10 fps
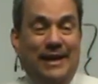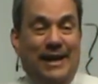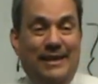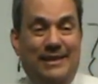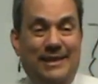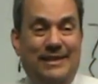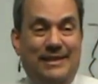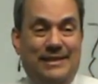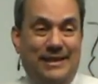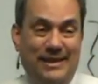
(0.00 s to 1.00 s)
I think
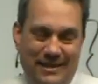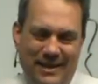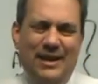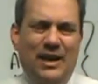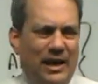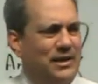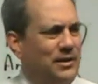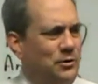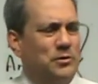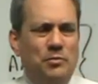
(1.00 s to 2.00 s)
I'd like to
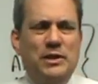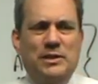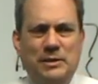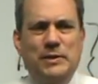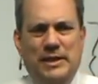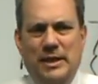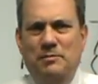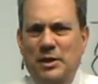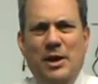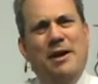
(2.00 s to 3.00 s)
do some business with him.
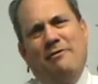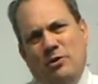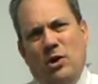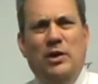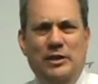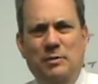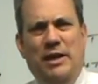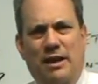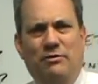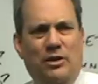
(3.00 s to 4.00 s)
You know, after all, he's my
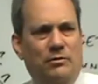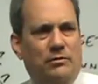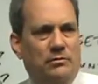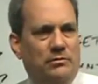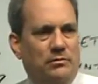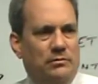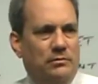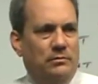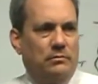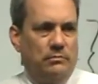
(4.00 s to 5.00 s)
nephew.
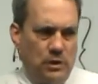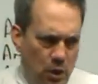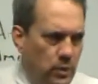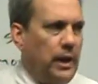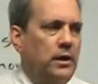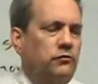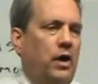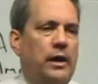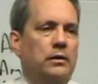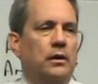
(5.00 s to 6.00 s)
Okay, that's
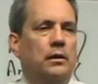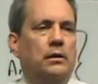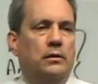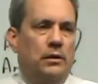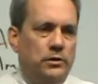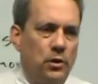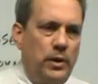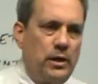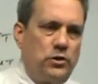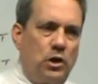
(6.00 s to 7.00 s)
fine. Let's go
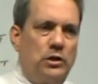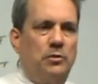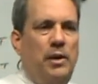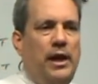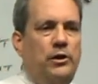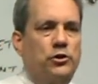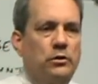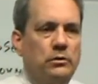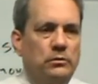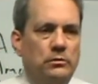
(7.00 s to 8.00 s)
down and talk to the manager.
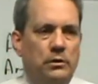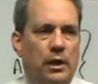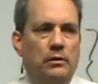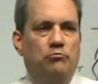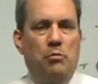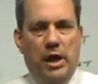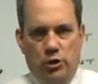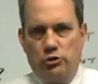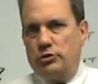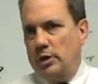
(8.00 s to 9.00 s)
Okay,
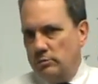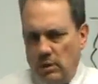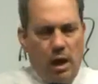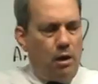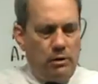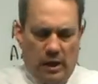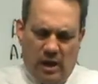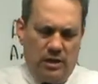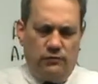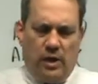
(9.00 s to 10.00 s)
manager says, oh yeah,
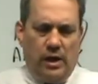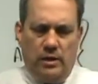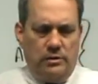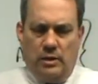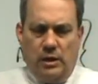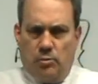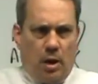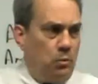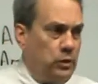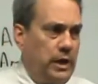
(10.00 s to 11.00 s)
that's fine. Is there any
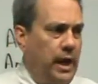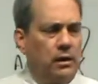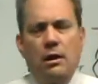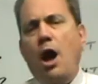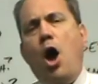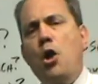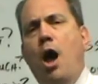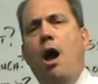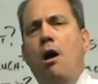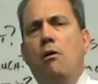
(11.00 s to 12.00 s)
problem with Dan?
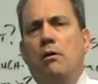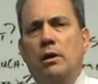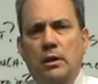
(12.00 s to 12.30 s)
No,